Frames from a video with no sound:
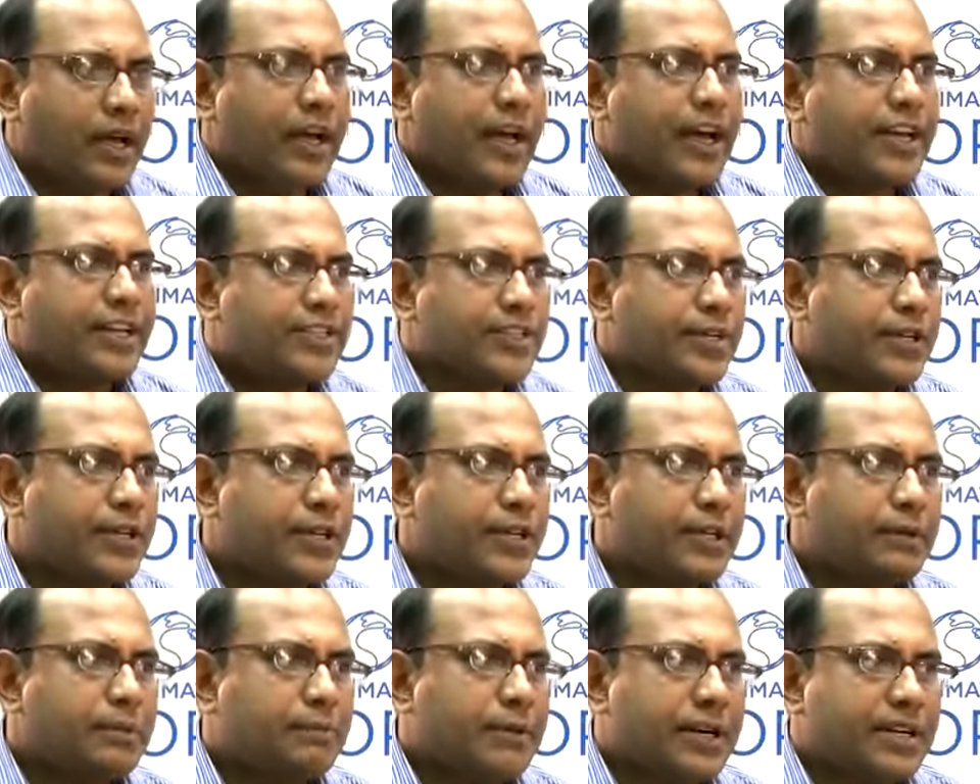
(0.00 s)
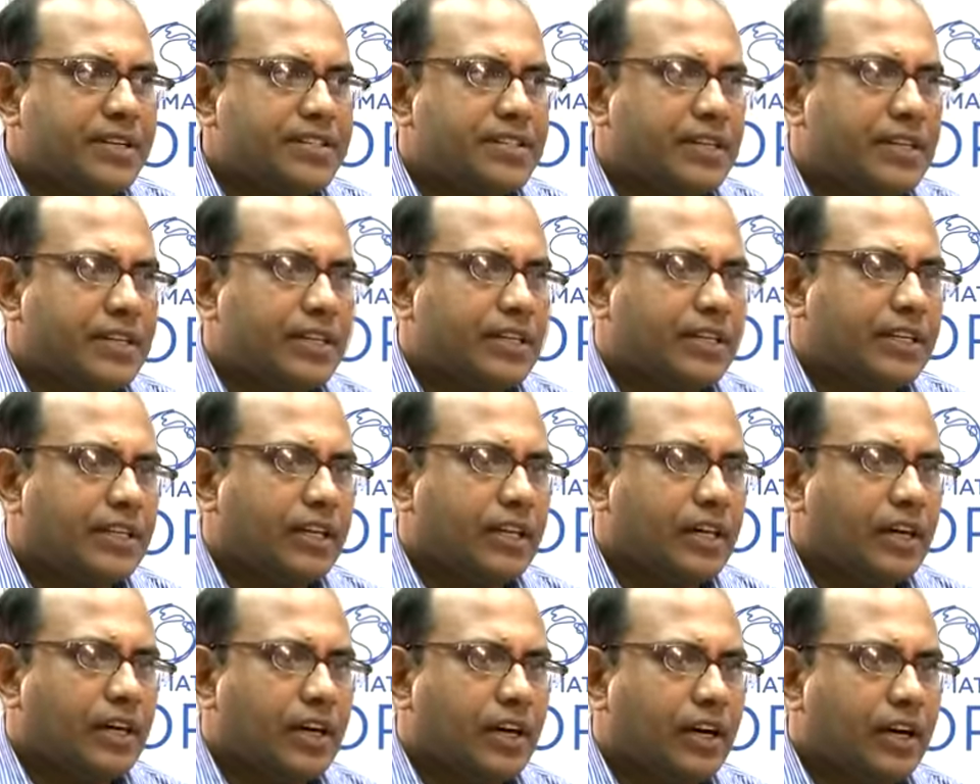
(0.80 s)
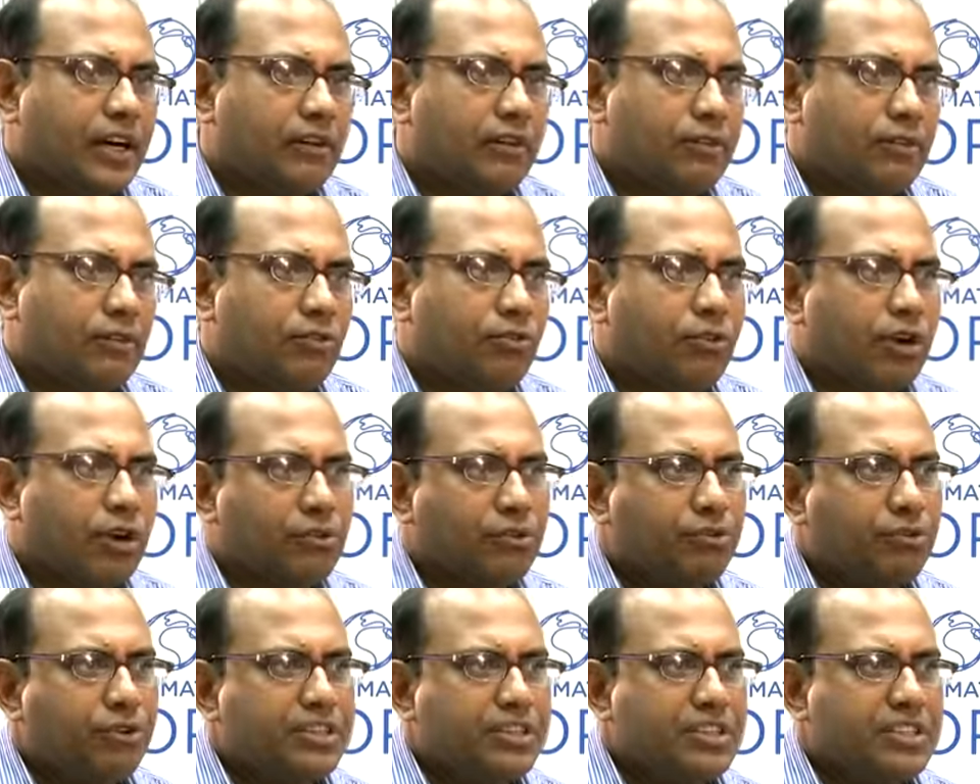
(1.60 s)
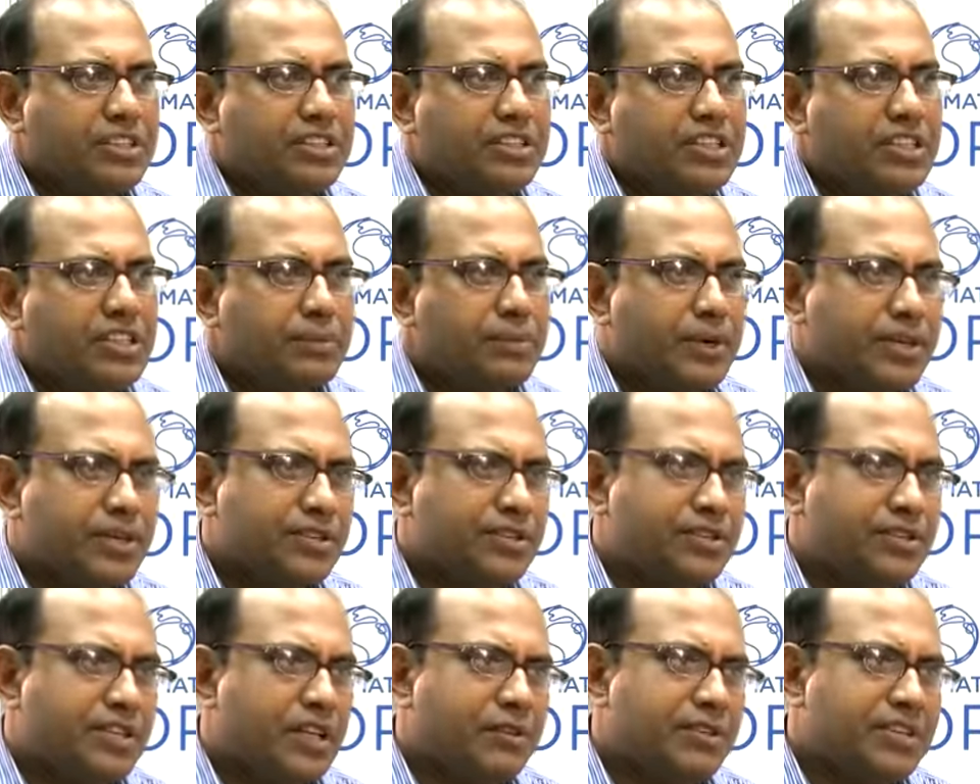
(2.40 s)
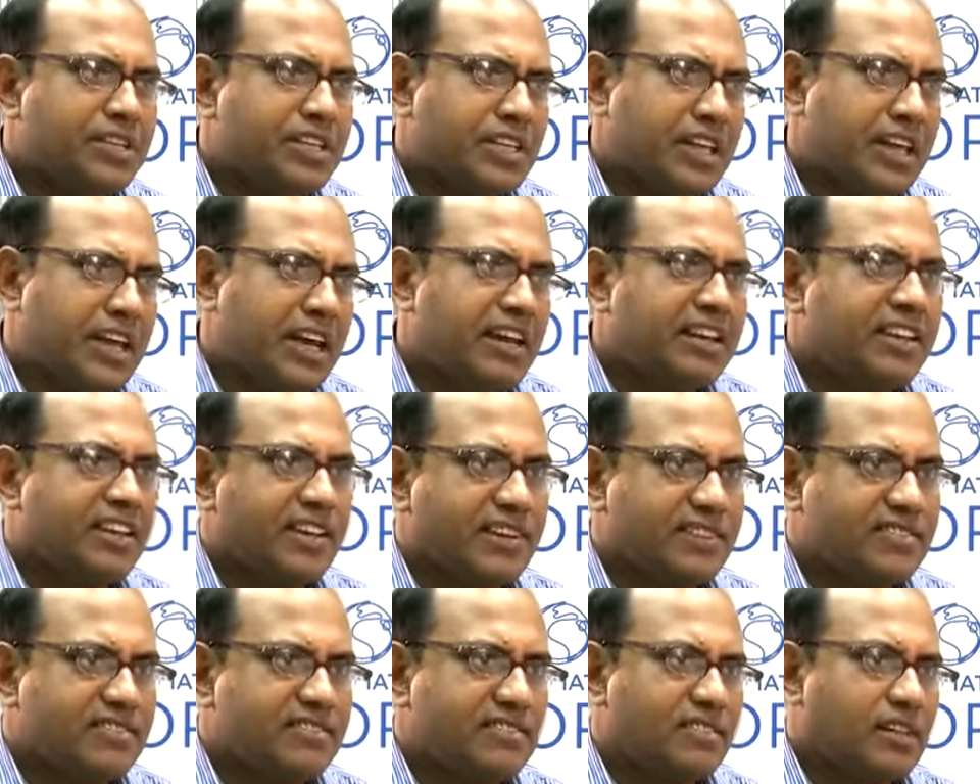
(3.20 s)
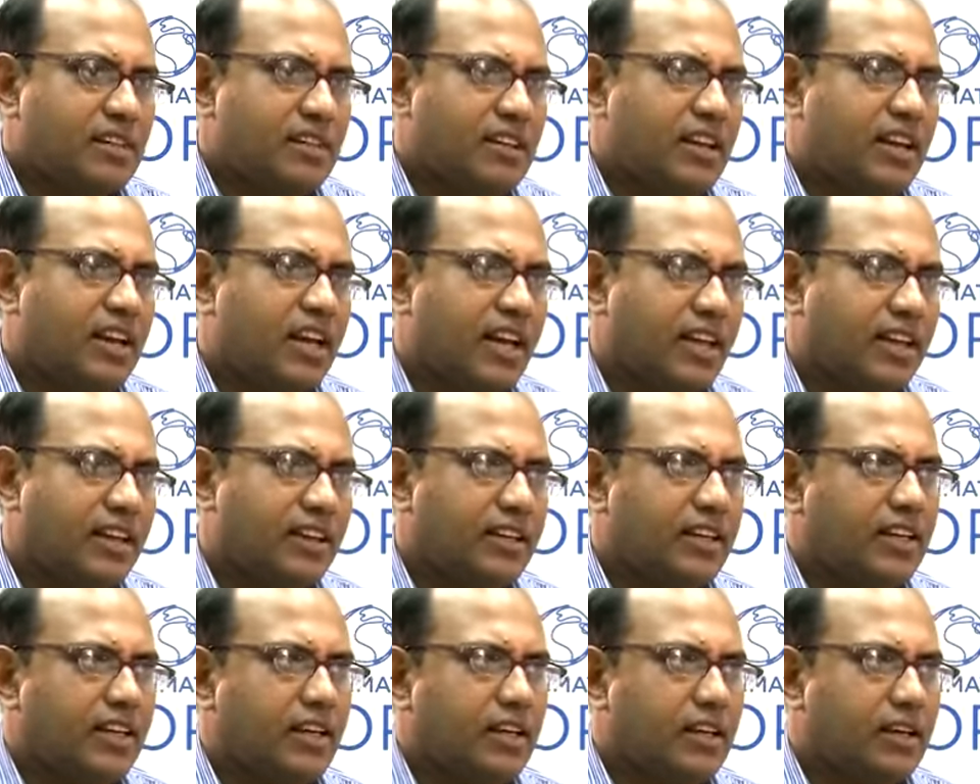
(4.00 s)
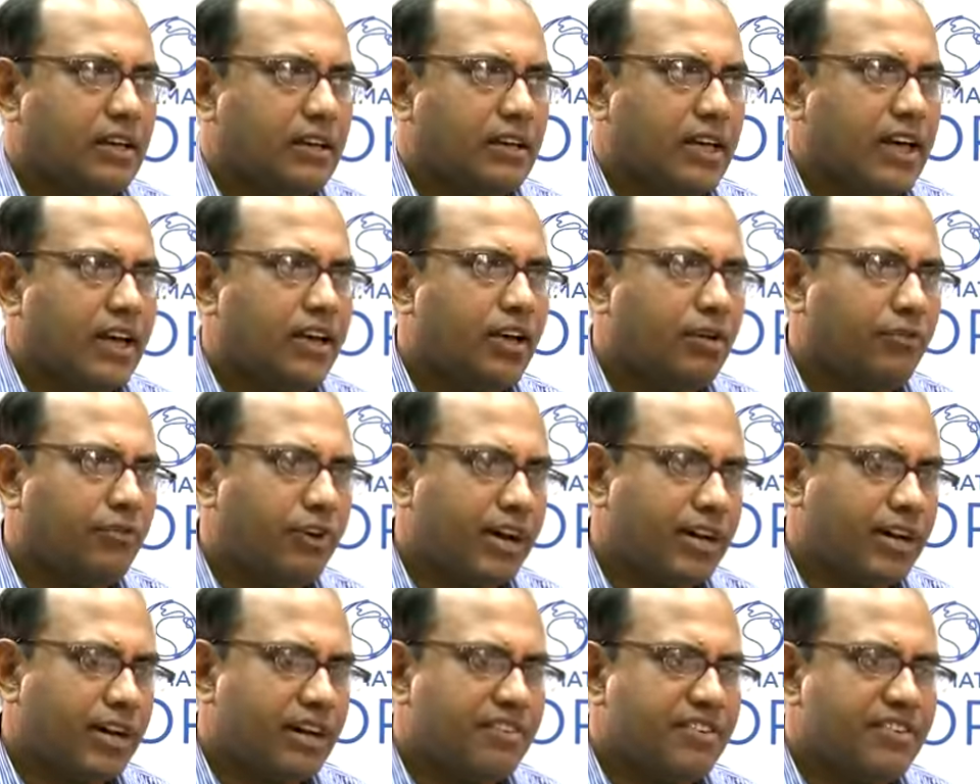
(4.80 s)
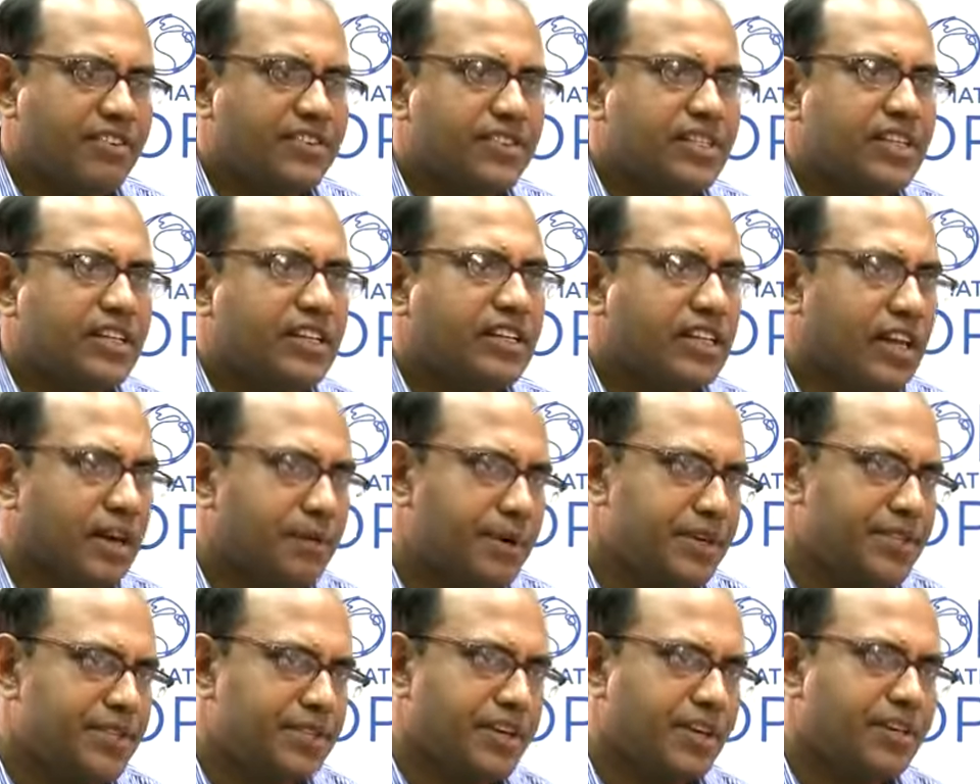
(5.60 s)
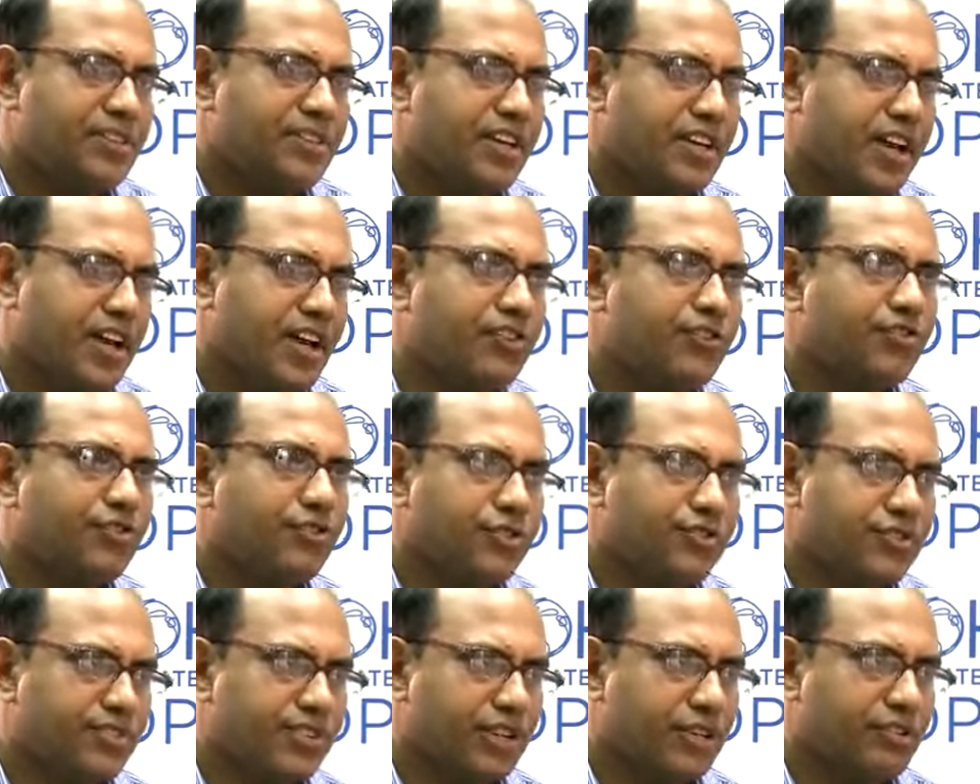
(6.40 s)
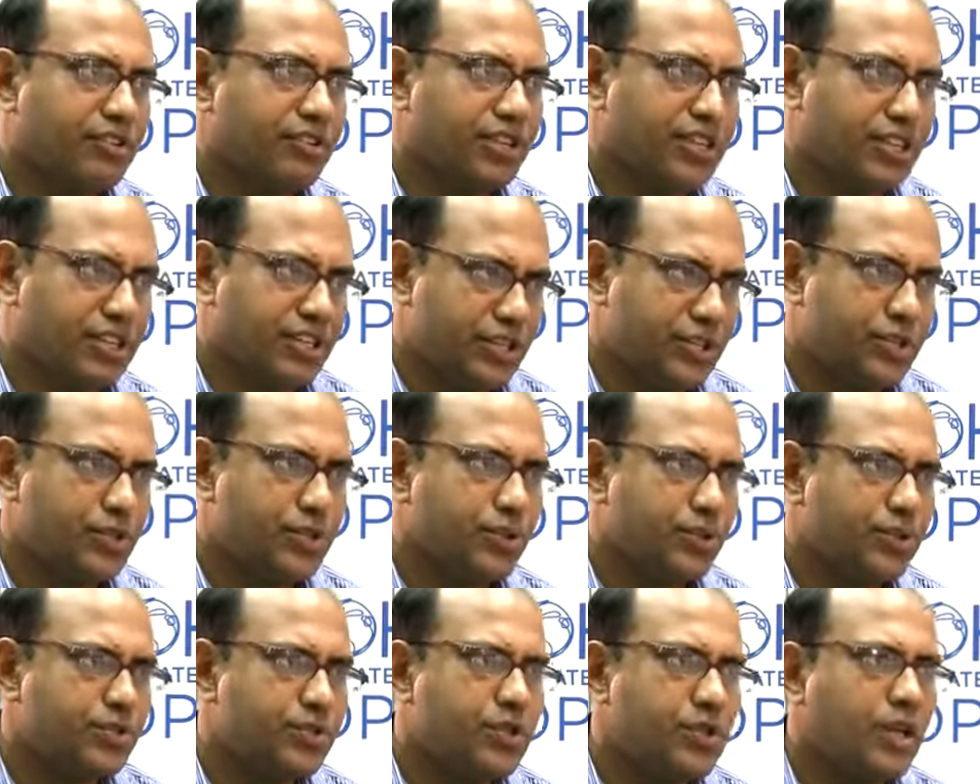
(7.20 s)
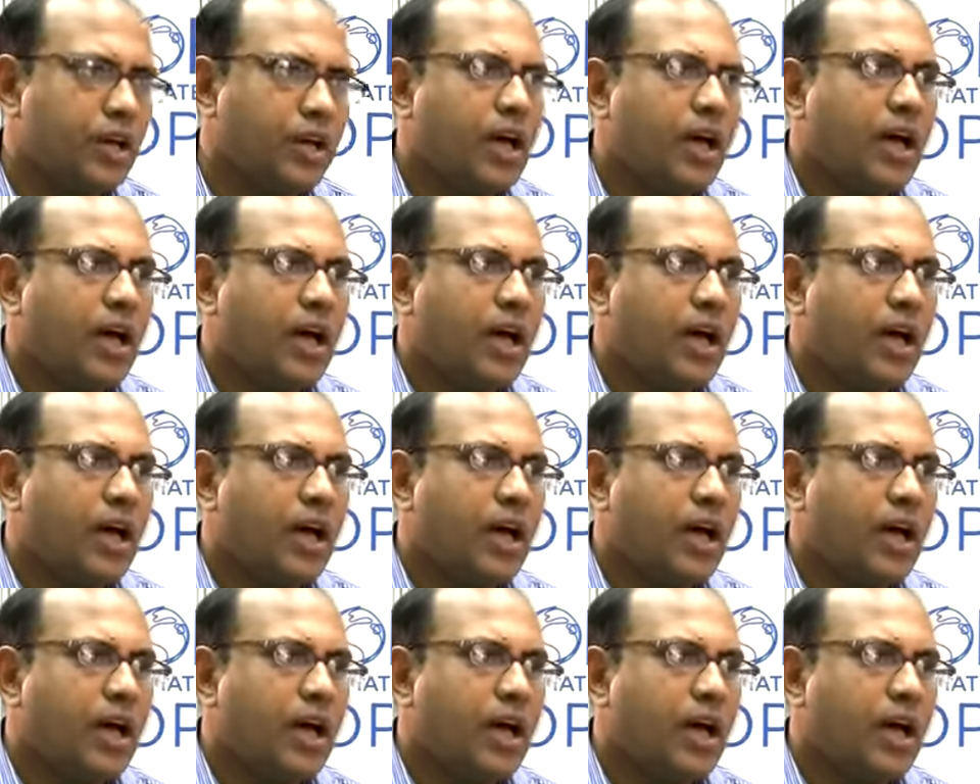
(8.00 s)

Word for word: Actually, Barcik uh, work with three major thematic areas like uh, agrobiodiversity, climate change, and food security issues.